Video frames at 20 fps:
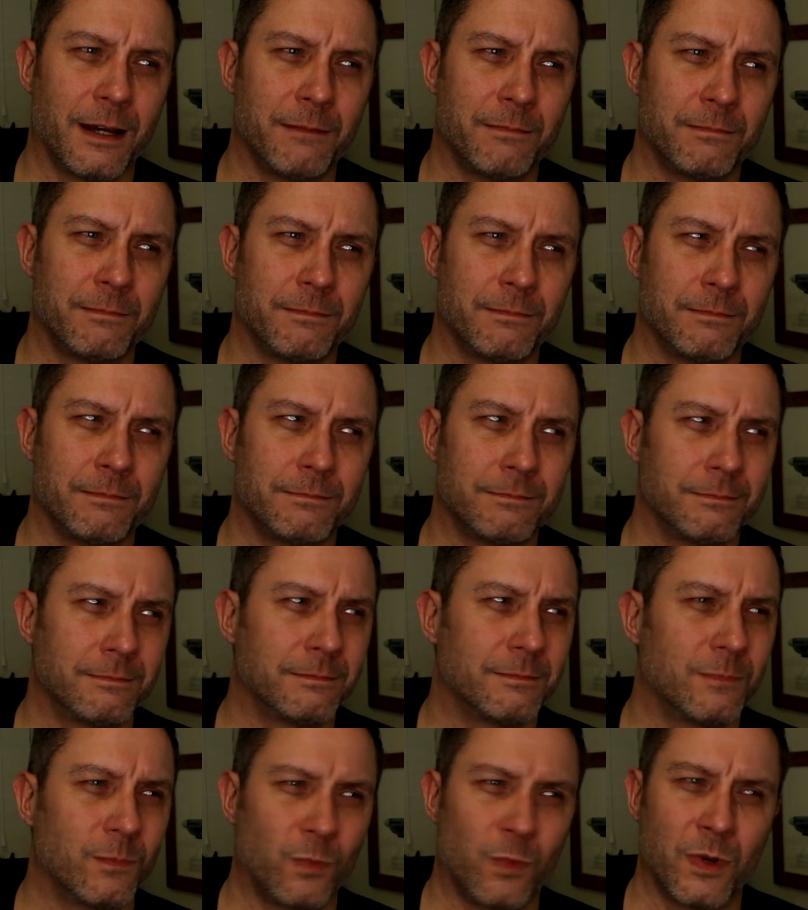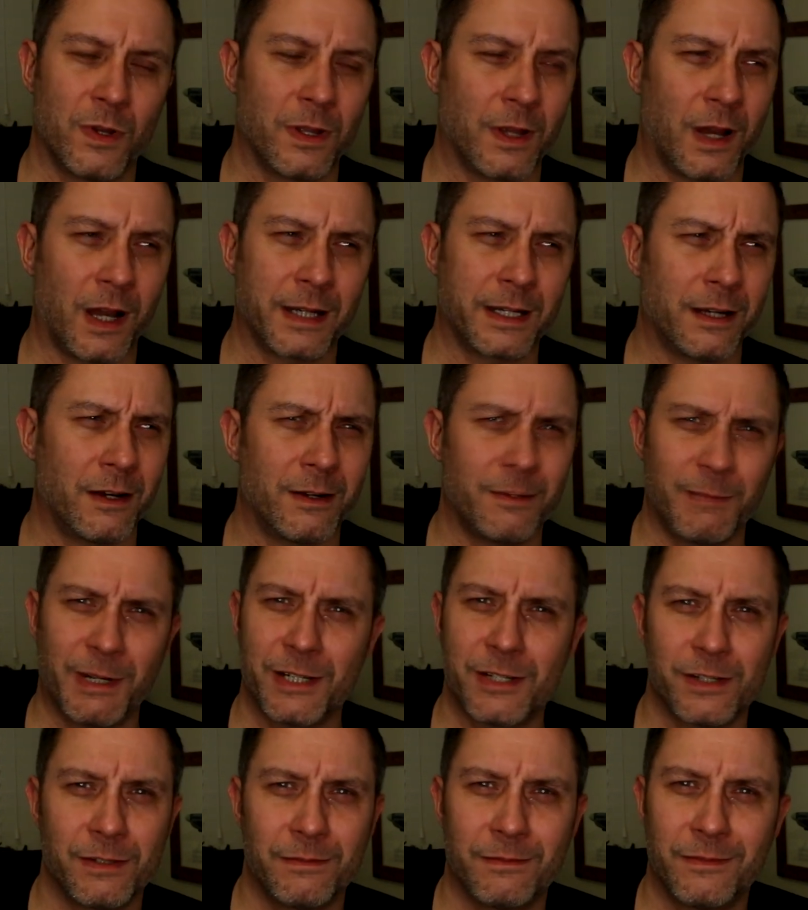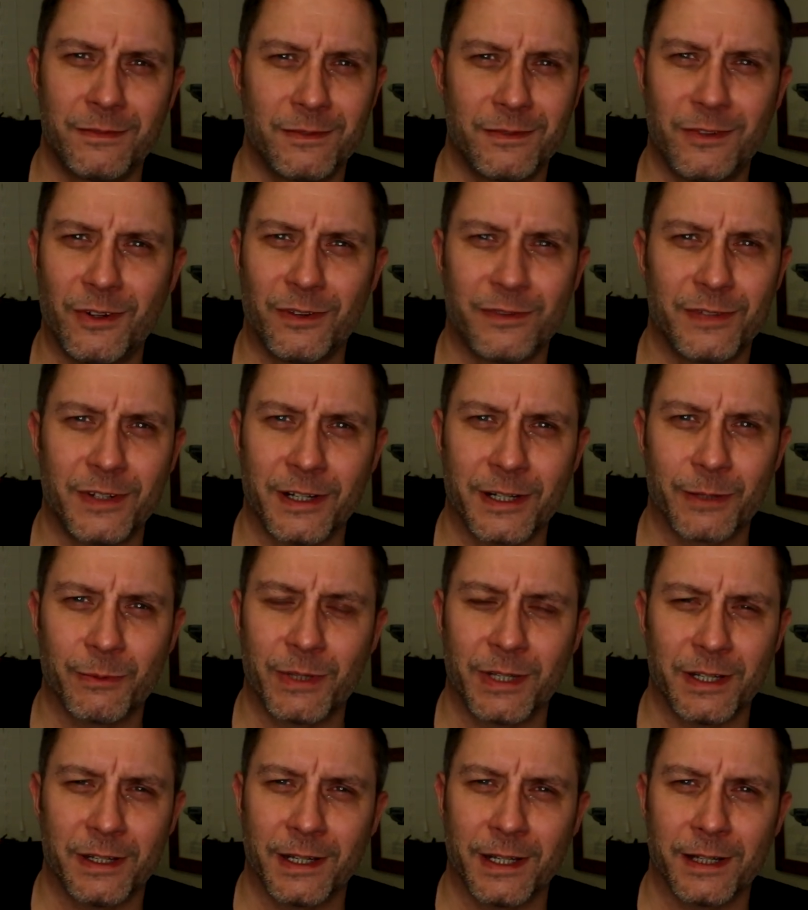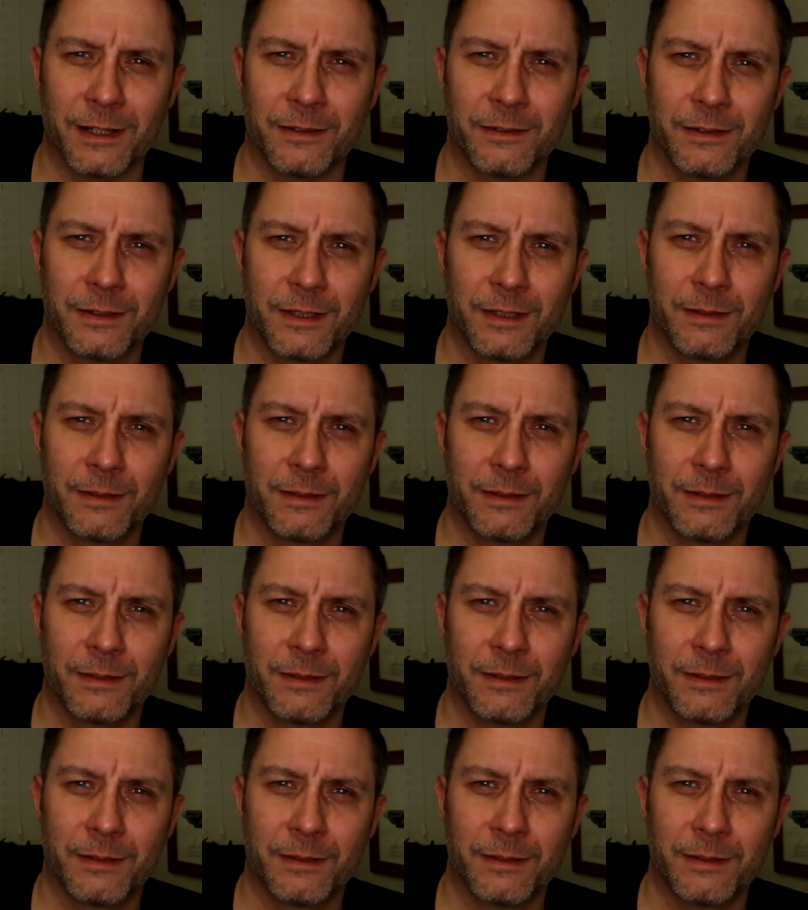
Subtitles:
I can't imagine not flying with it now.